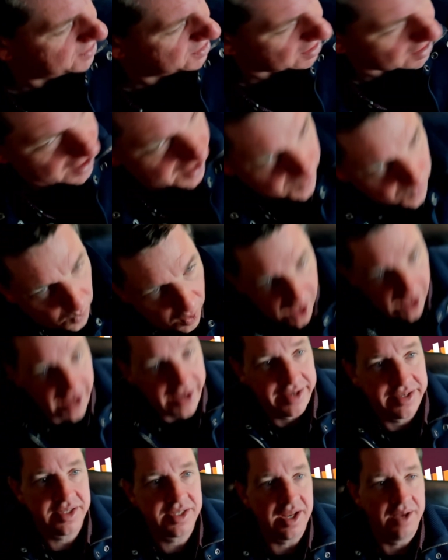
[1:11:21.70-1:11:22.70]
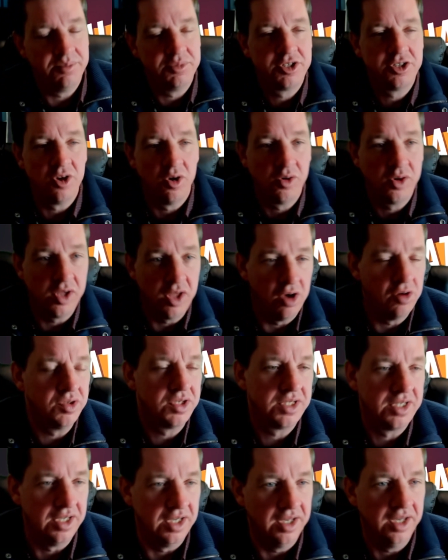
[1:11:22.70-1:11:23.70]
and unwind. I'm so close
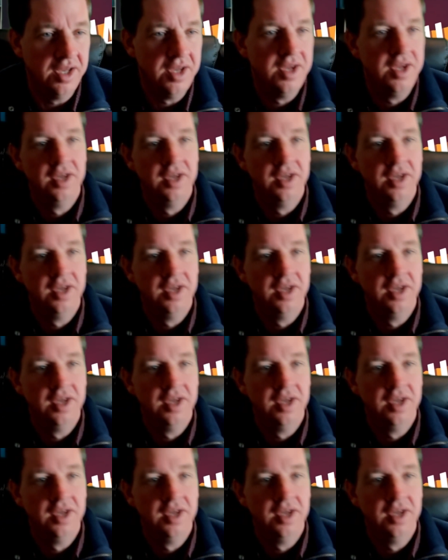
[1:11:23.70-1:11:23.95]
to